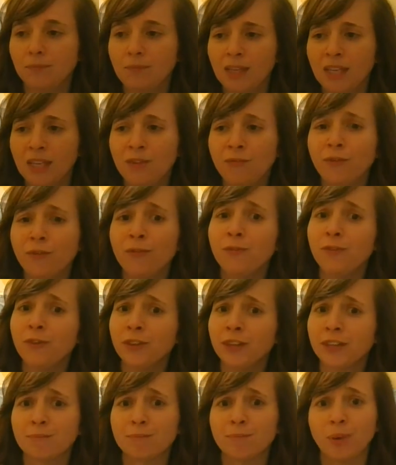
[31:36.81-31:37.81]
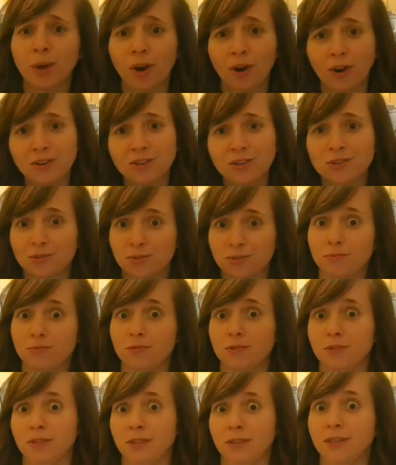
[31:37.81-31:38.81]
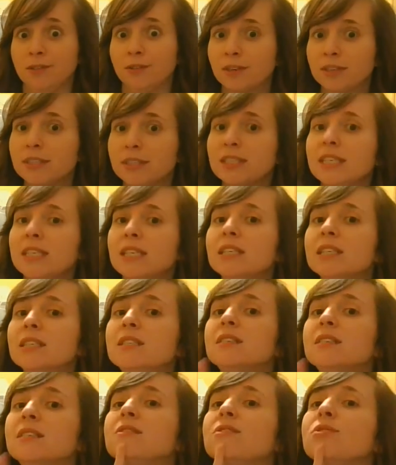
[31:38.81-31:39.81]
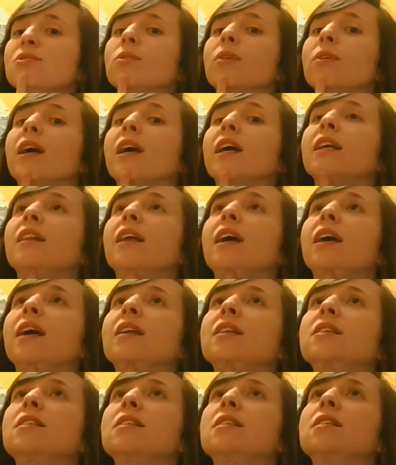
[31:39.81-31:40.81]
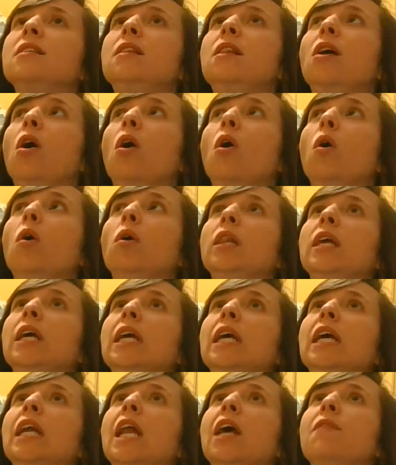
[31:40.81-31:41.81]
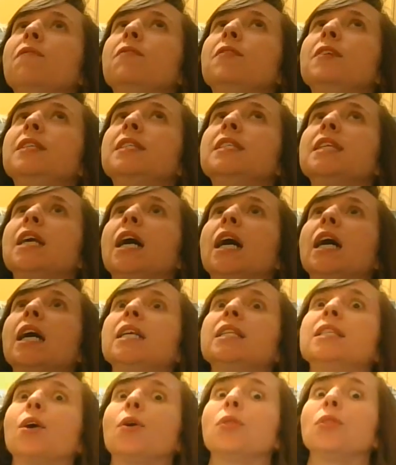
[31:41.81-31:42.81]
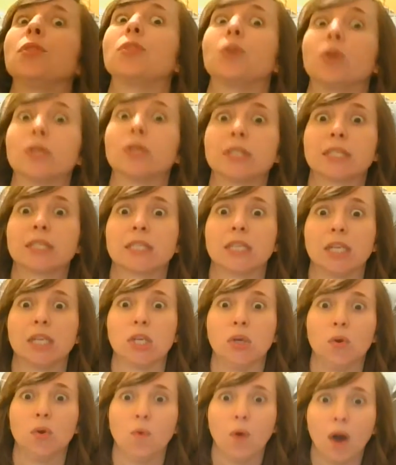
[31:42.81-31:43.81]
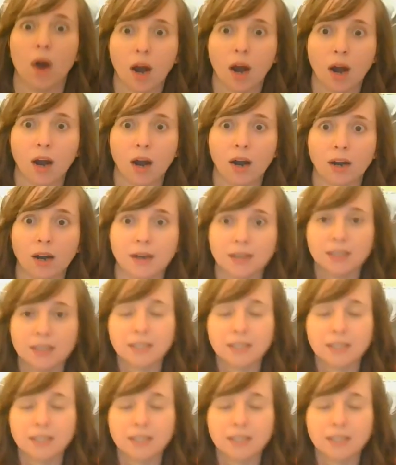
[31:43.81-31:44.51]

If you're feeling parched or really thirsty, drag that slowly and emphasize how thirsty you are.